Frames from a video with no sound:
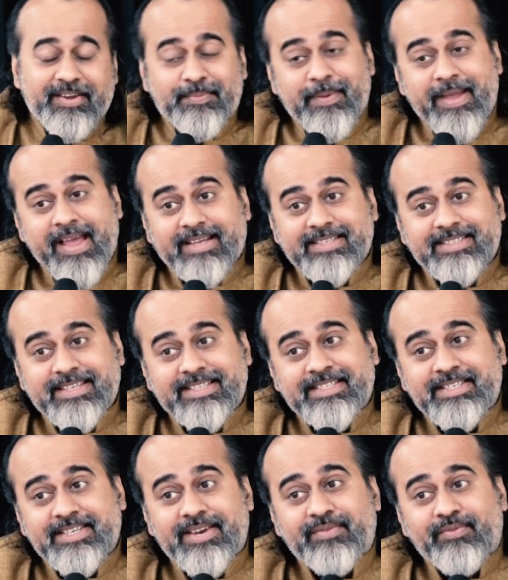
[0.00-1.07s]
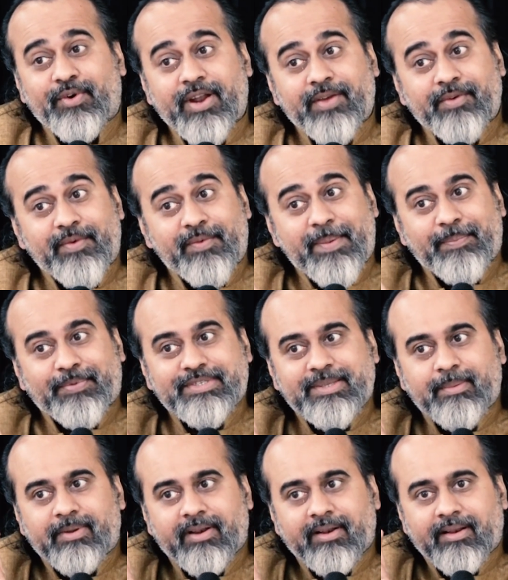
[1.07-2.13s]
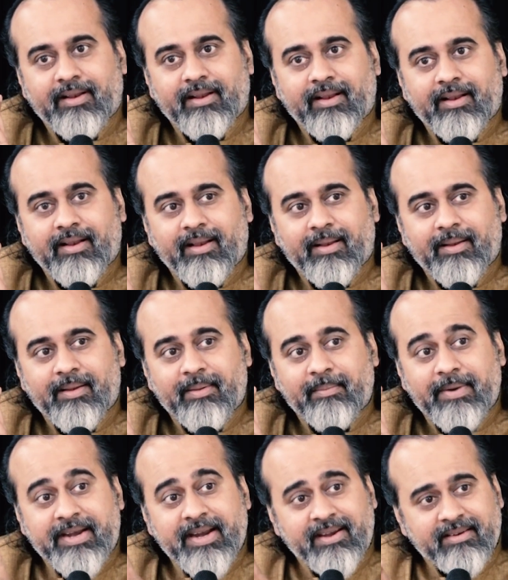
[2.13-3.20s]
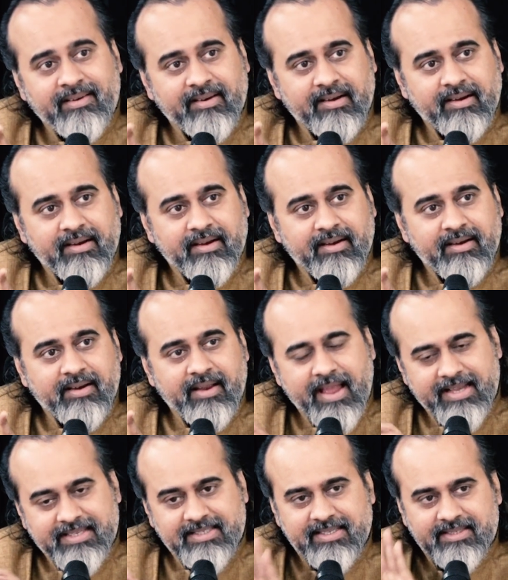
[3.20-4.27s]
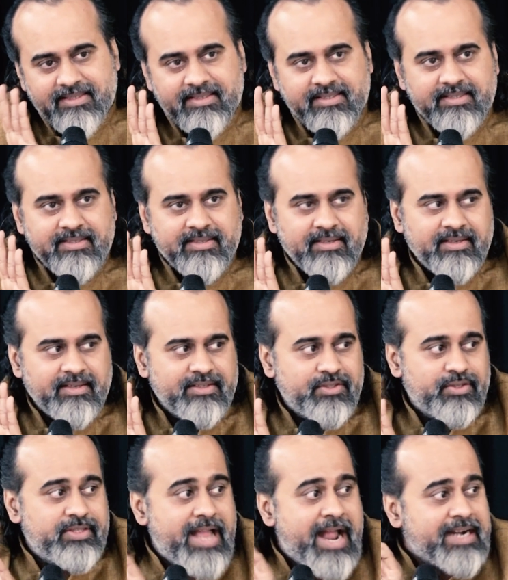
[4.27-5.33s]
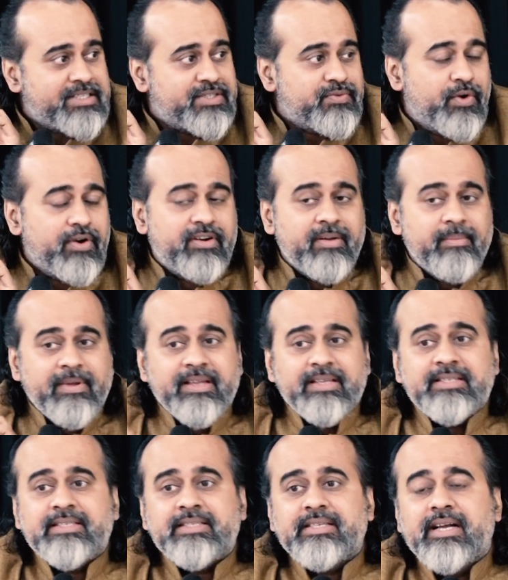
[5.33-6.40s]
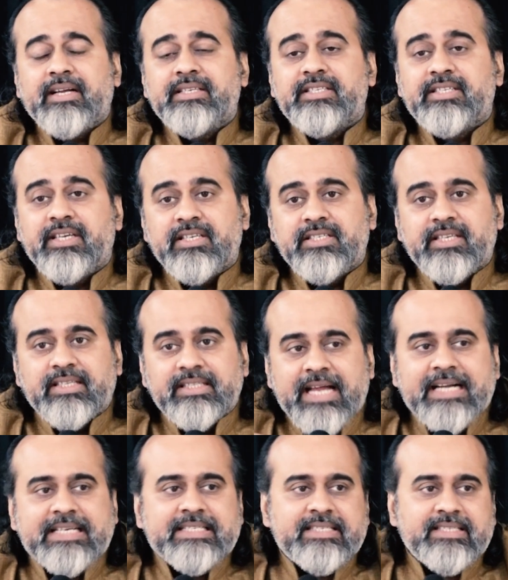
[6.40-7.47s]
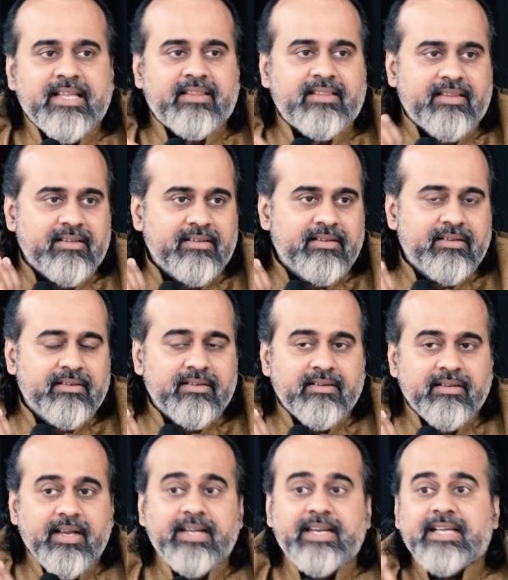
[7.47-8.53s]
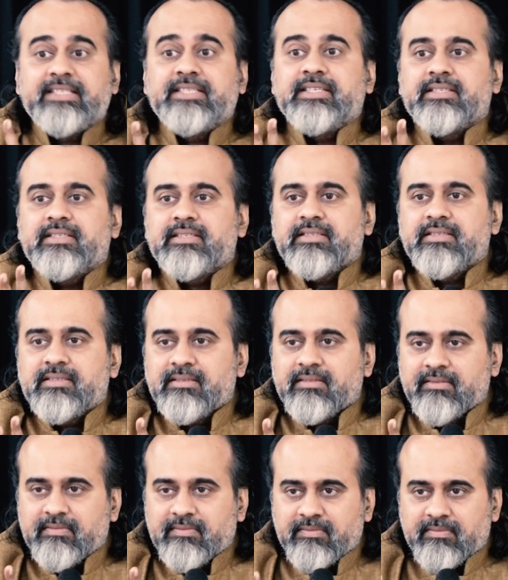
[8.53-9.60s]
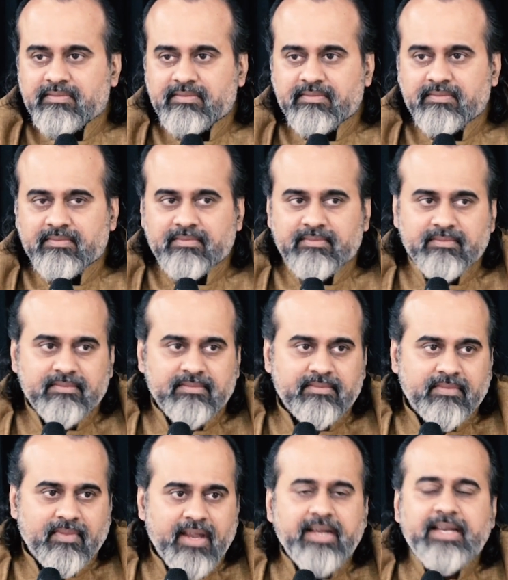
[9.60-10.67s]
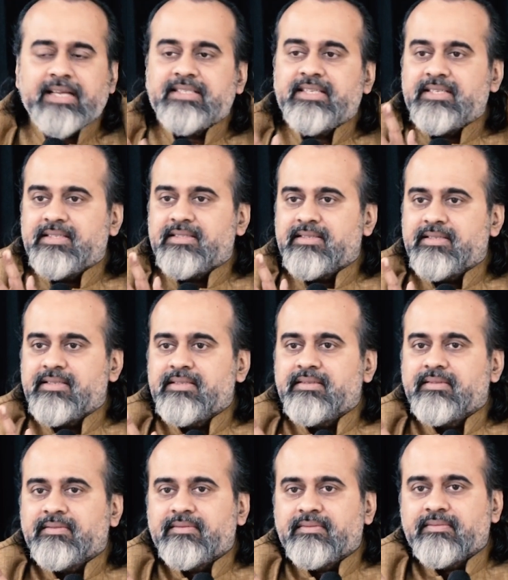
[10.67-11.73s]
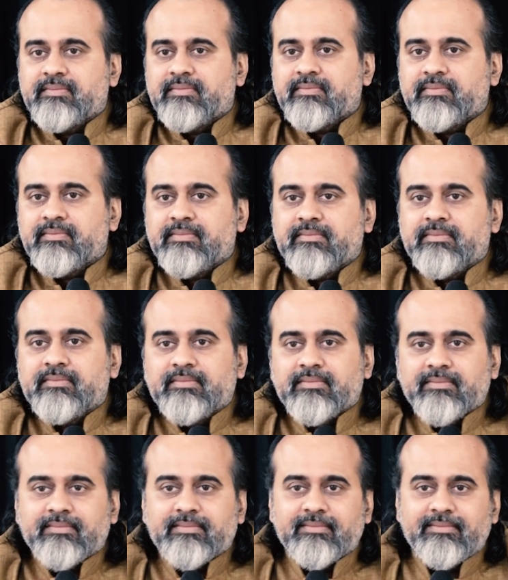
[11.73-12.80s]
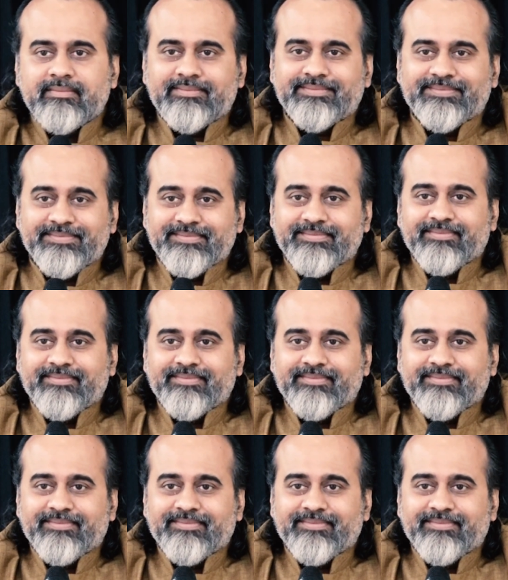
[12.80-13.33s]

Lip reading: It may exist in whatever way possible, but it exists. So that's what remains unchanging. That's Sat. It exists. It exists. You